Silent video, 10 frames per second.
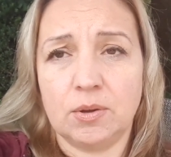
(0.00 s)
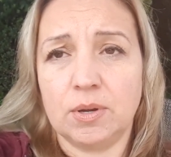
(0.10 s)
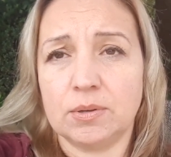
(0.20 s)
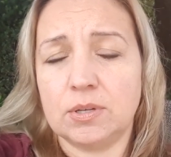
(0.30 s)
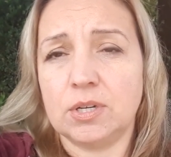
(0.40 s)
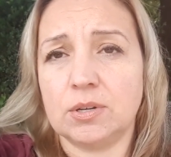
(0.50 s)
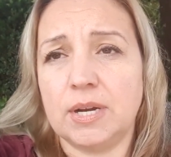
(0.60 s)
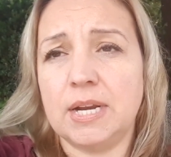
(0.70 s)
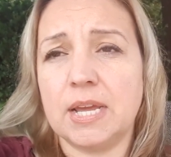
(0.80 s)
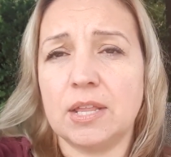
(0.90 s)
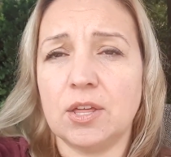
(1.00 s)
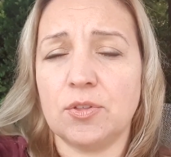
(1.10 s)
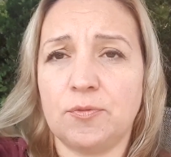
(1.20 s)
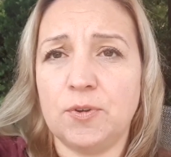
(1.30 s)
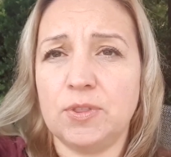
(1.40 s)
you're eating
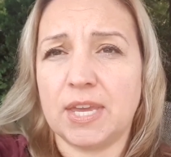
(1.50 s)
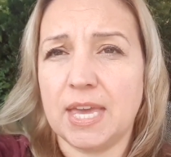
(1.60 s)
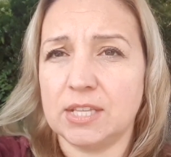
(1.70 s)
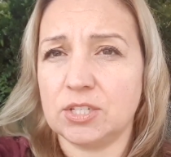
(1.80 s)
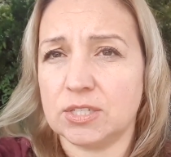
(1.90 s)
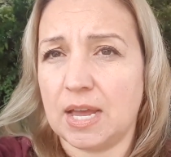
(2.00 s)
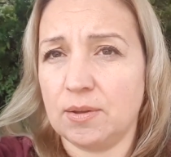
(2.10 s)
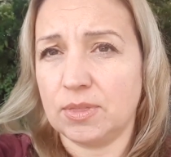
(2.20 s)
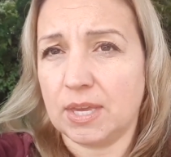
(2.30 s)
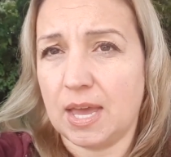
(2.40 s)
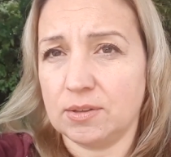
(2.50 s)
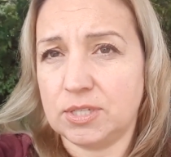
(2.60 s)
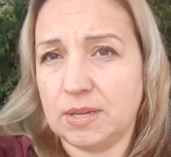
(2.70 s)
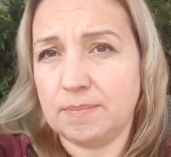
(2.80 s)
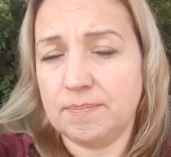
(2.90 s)
another food that cancels out the
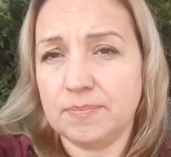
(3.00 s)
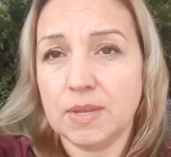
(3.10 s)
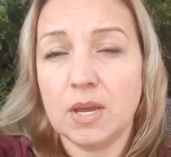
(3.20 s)
calcium,